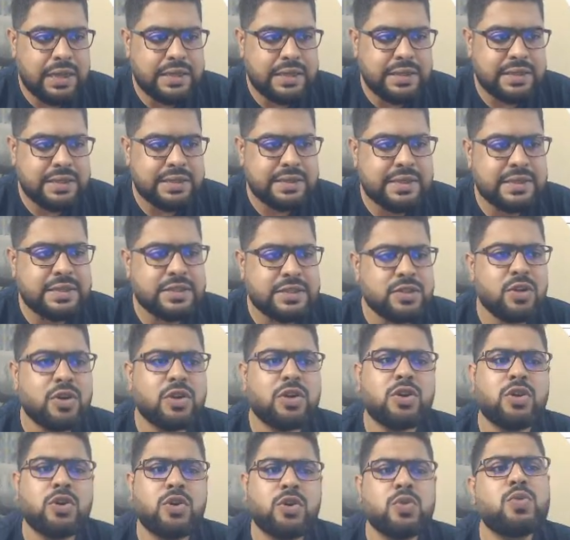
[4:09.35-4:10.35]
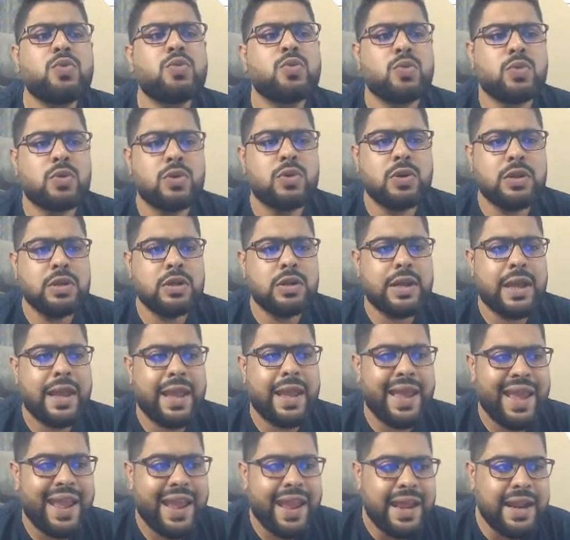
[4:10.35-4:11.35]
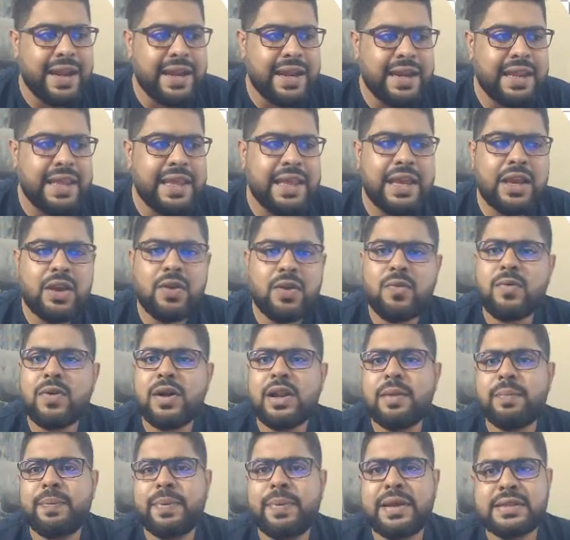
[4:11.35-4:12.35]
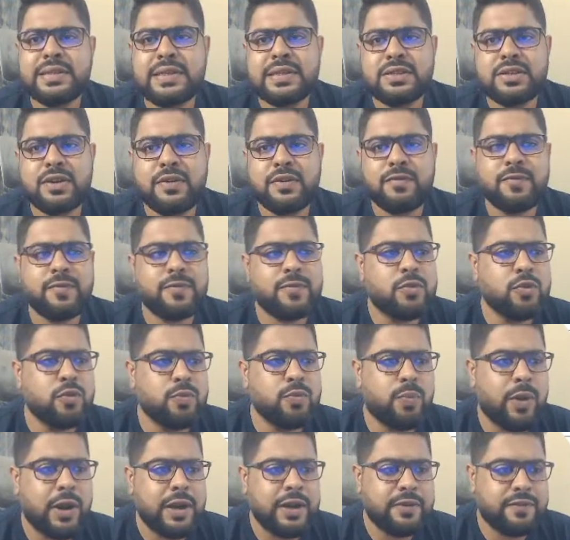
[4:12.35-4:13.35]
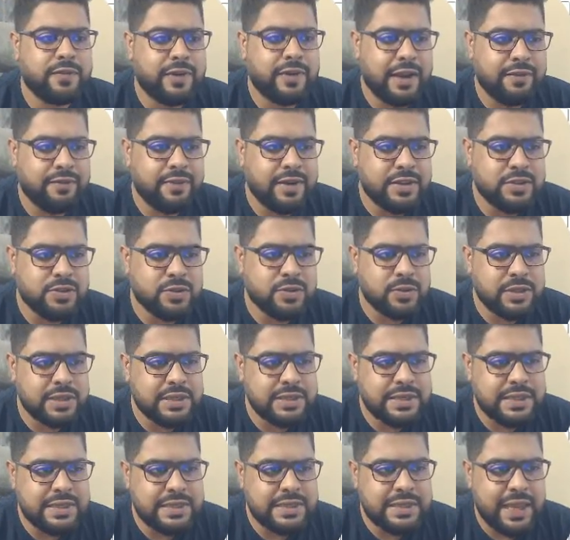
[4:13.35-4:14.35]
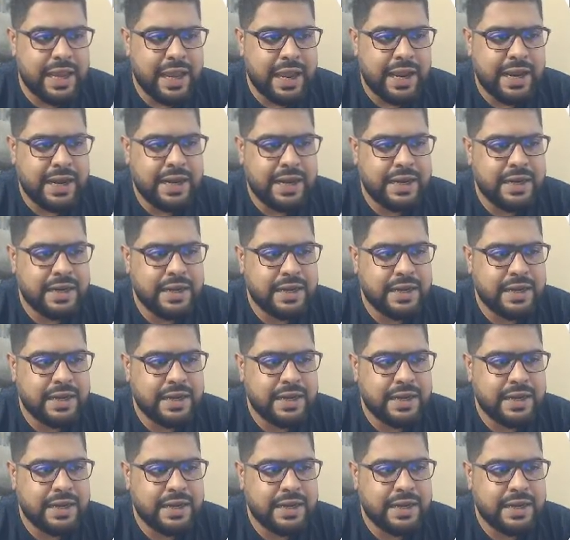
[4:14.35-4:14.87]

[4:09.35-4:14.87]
this is not 2, n equal pieces of 2.5. Now, so this is n.